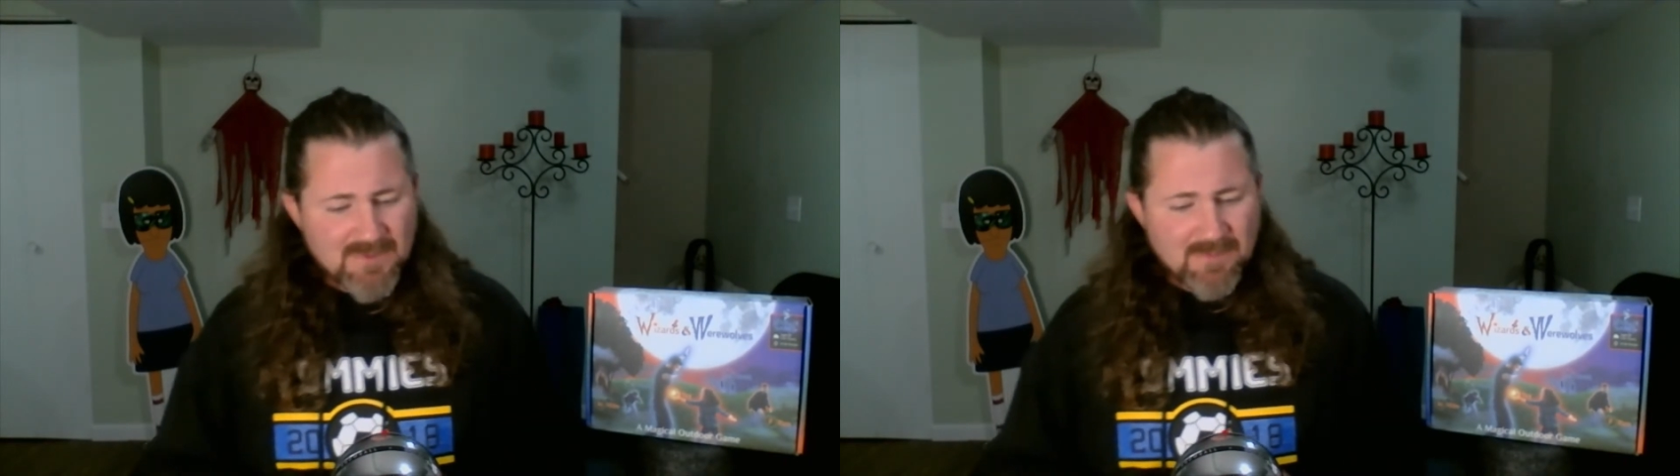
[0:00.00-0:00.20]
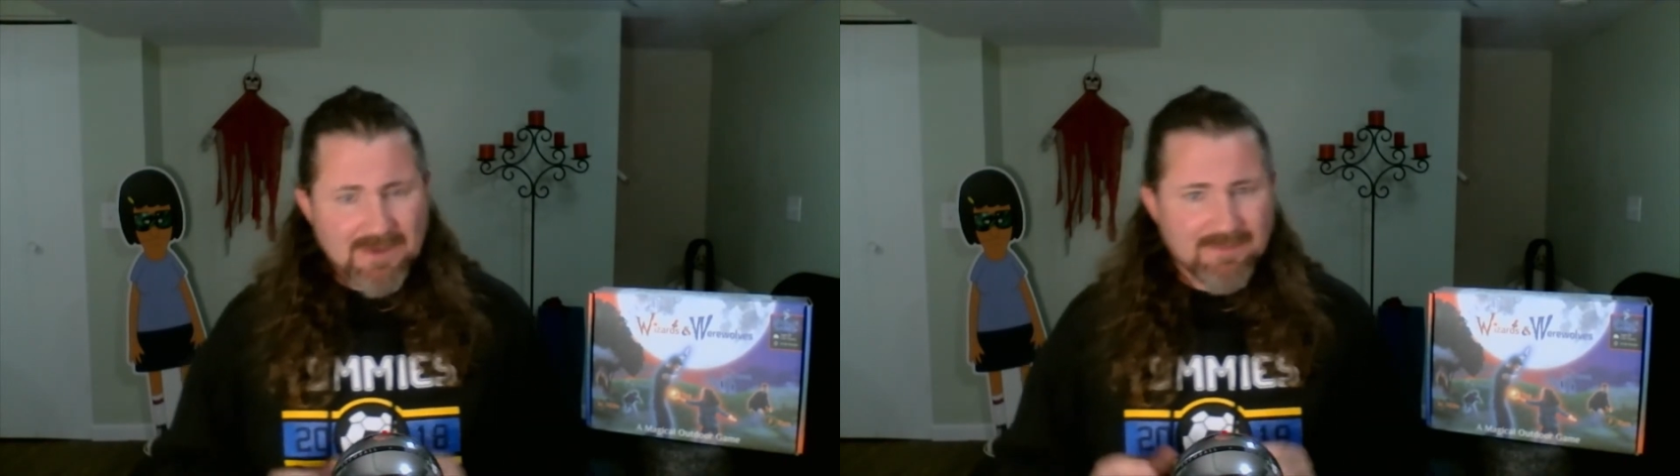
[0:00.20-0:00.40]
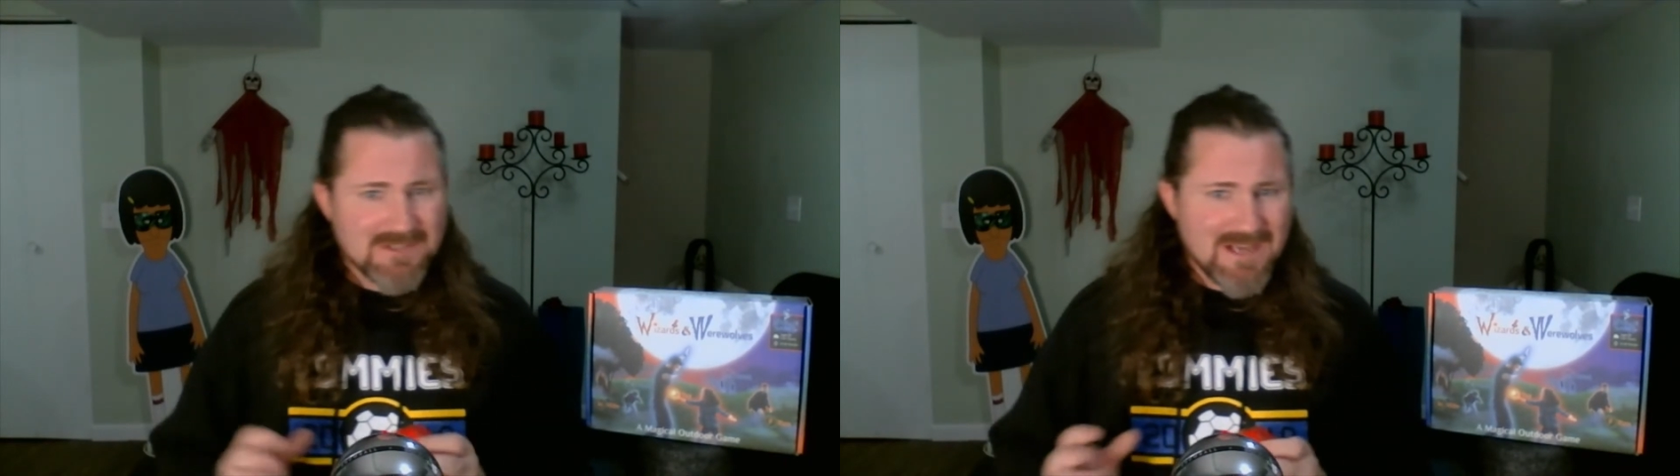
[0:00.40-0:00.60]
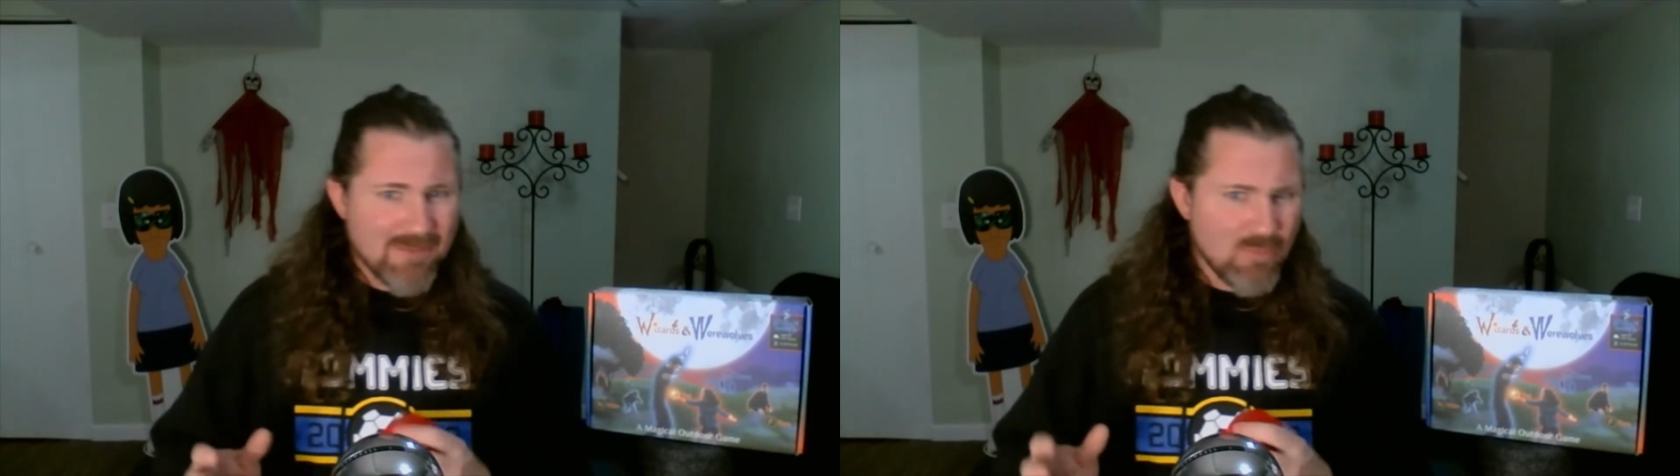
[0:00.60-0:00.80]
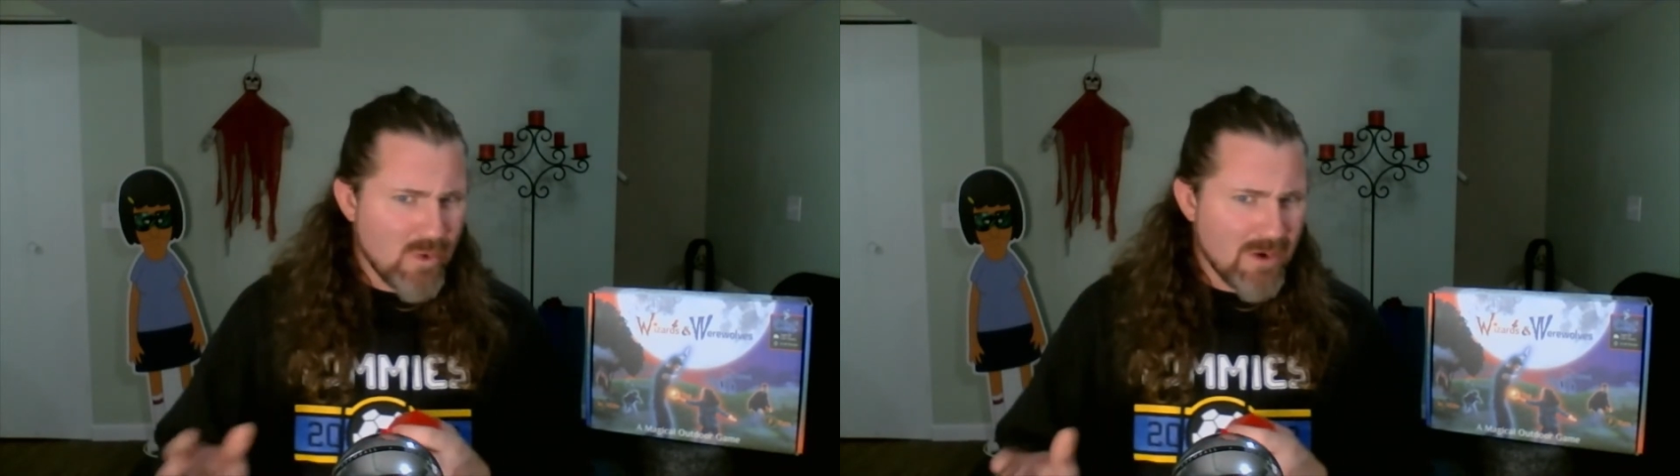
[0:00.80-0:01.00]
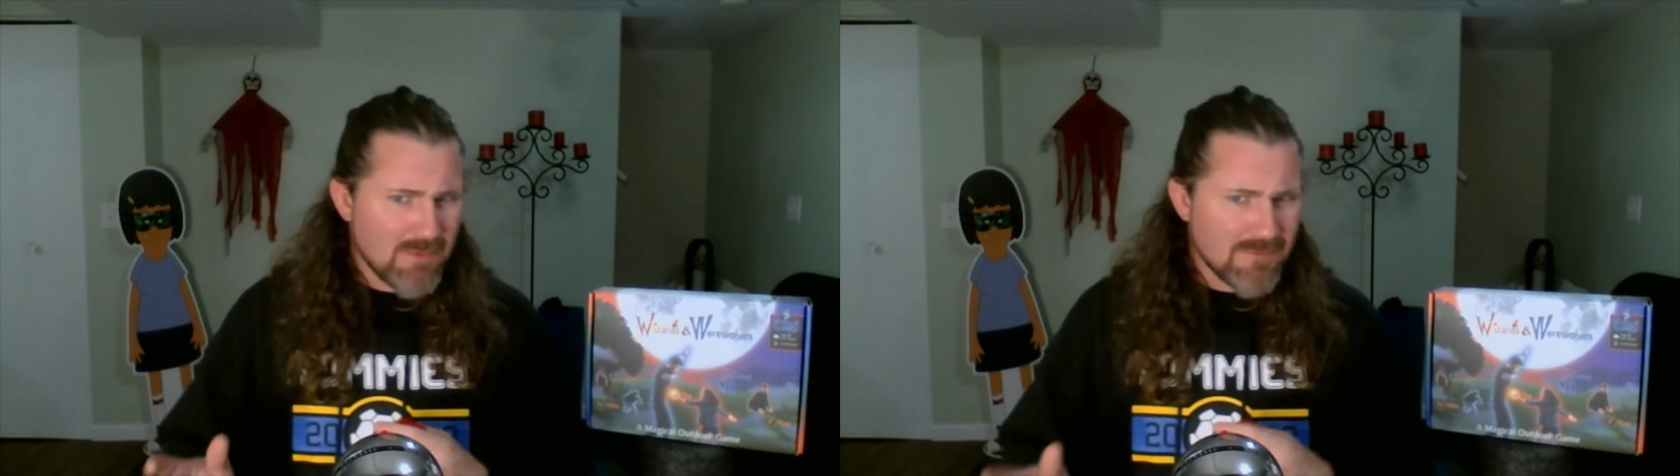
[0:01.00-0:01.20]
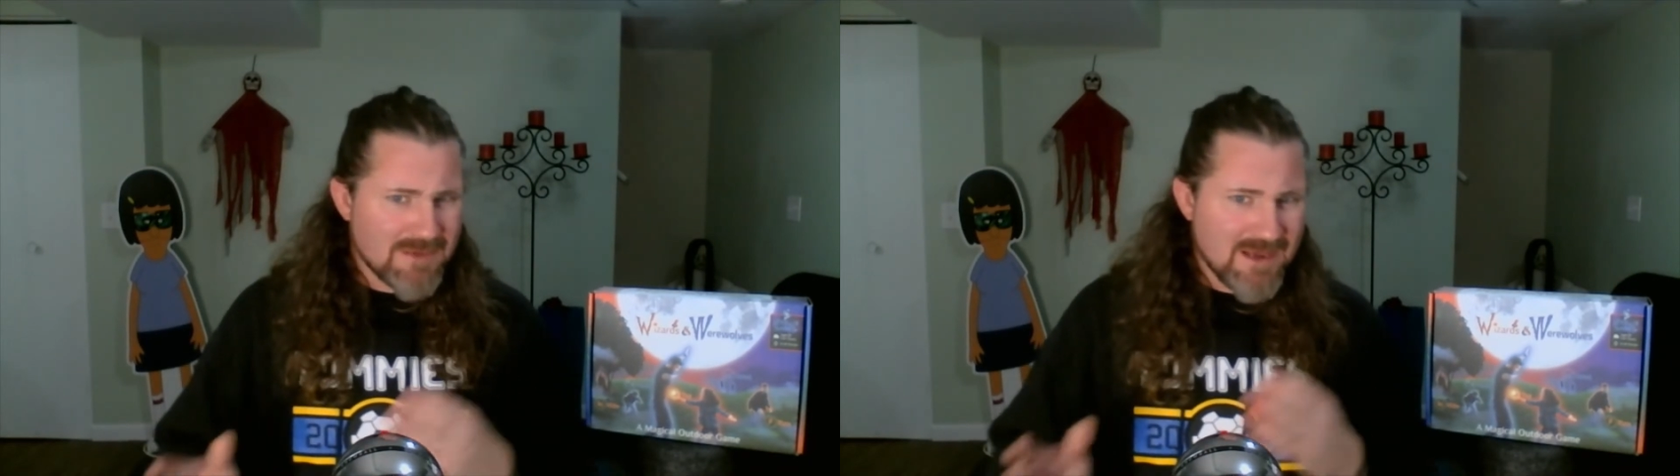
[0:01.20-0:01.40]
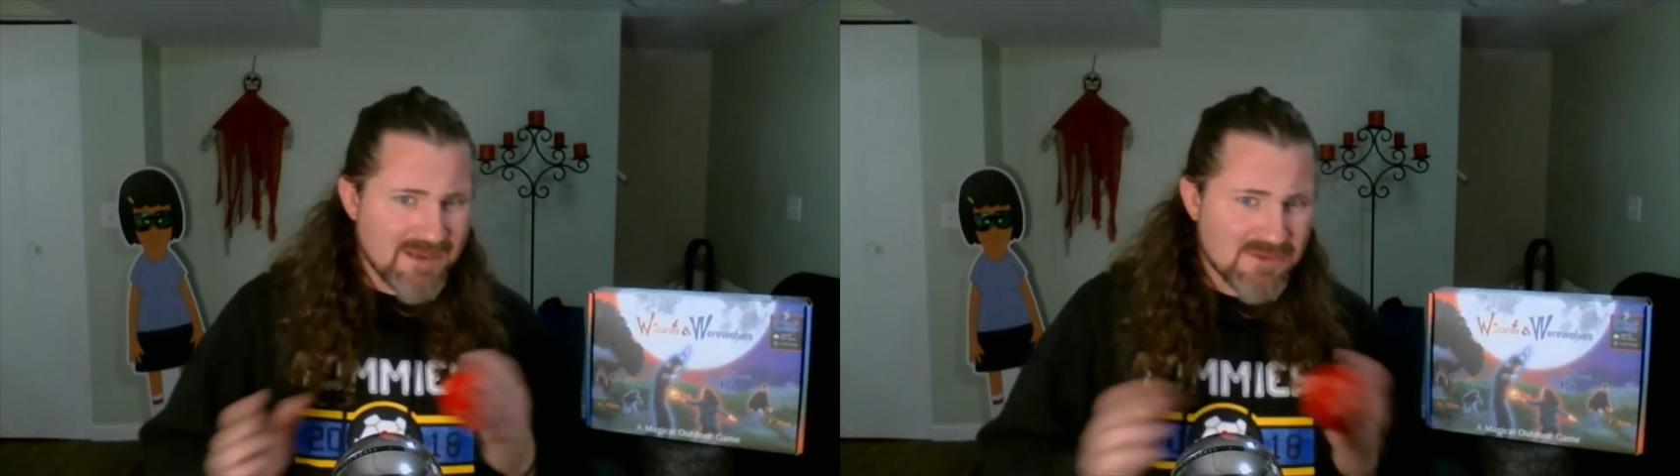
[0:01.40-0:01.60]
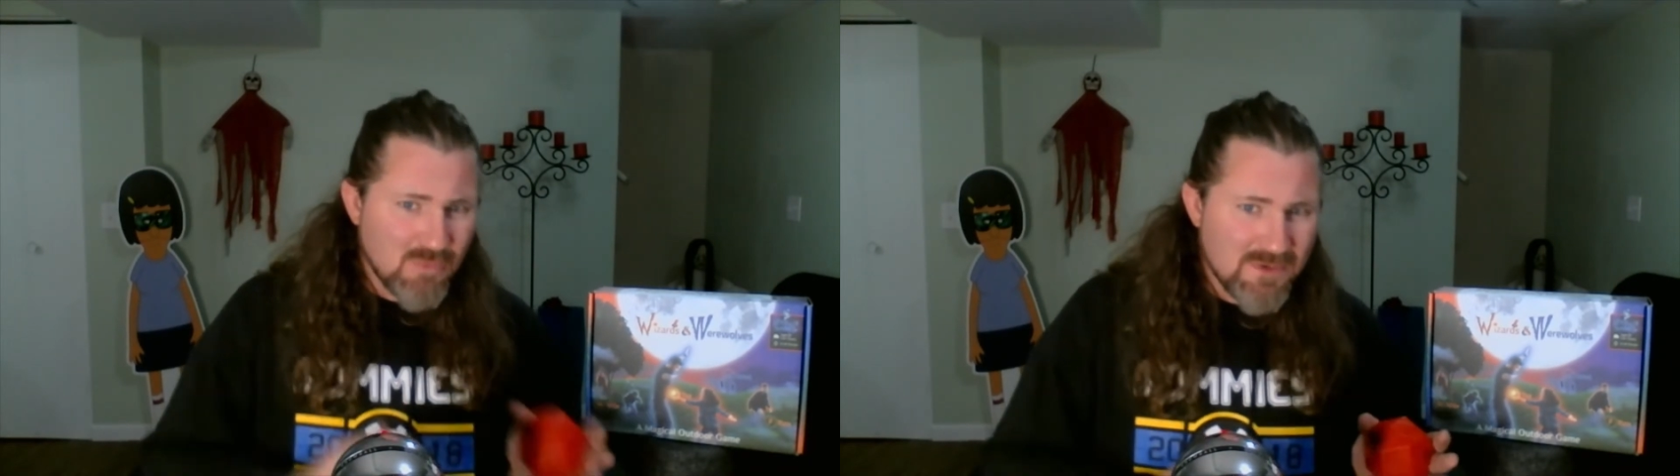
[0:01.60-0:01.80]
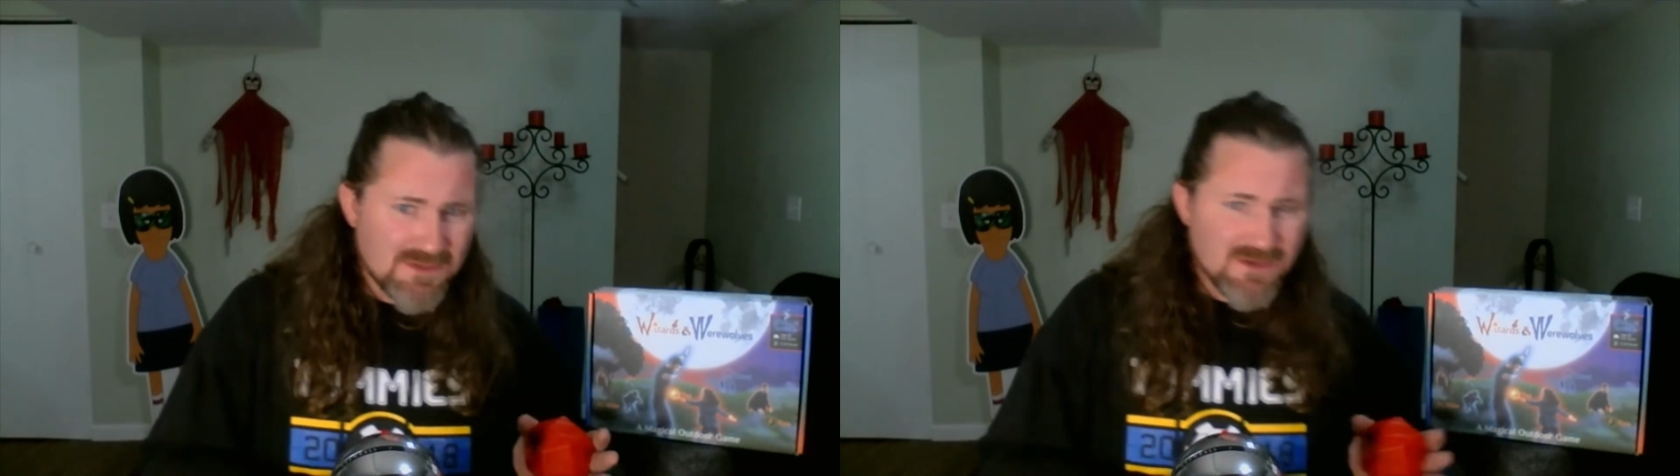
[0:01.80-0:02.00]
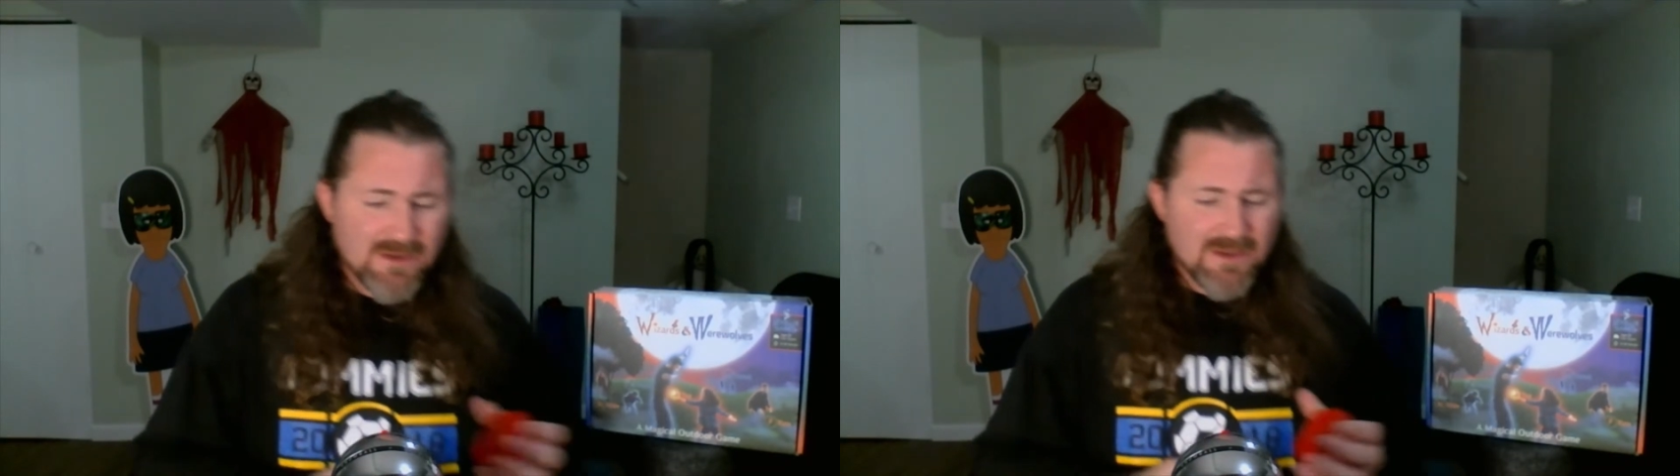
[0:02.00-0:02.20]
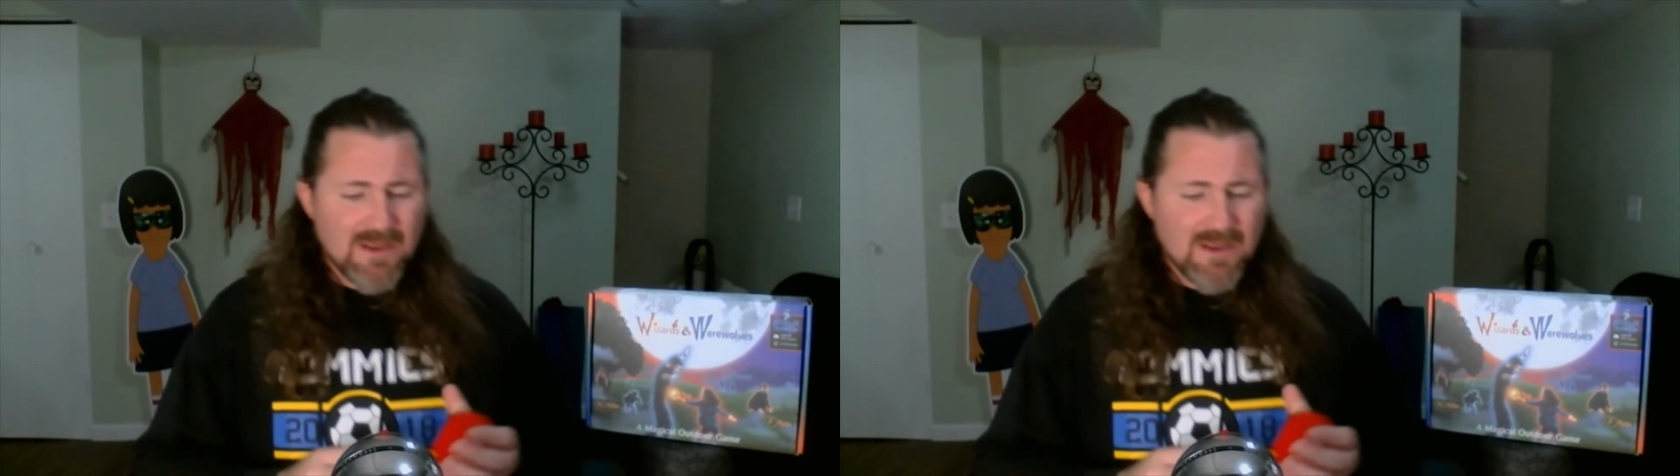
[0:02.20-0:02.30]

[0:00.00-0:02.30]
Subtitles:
But every time the werewolf tags a wizard,